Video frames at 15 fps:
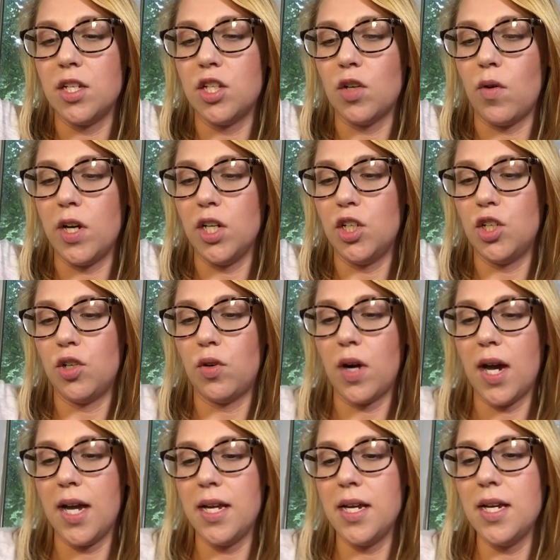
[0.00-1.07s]
so I
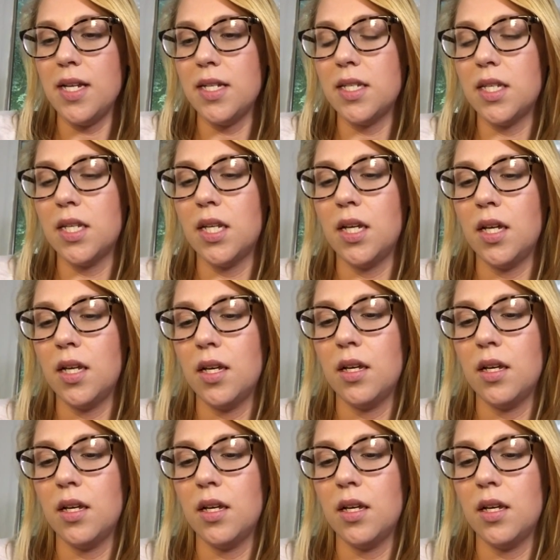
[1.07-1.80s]
tried it